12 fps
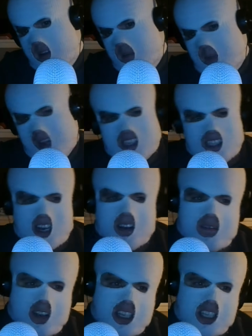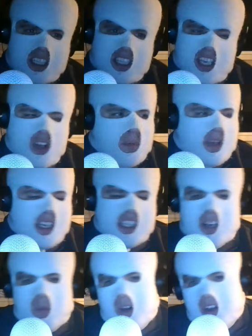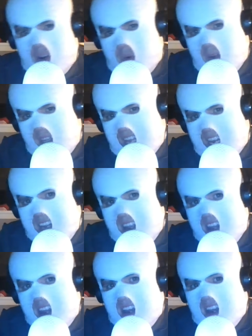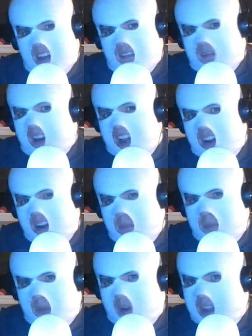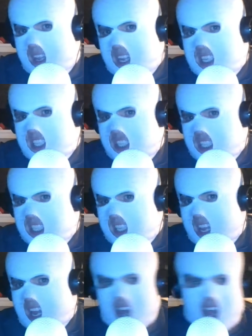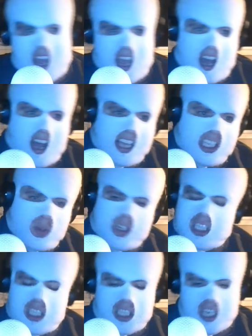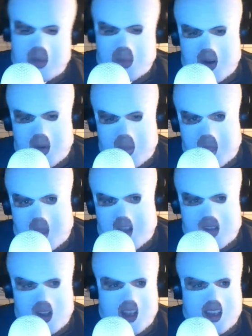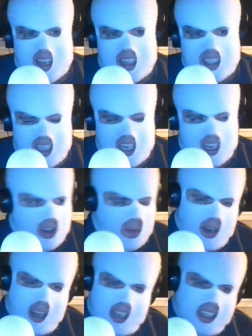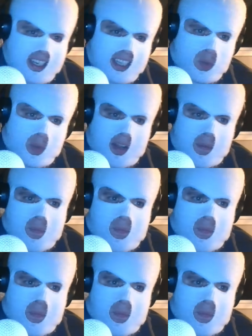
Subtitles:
based in efficiency, you'd be someone who would like fire employees just to get AI so it's cheaper. I feel like that's dehumanizing as well.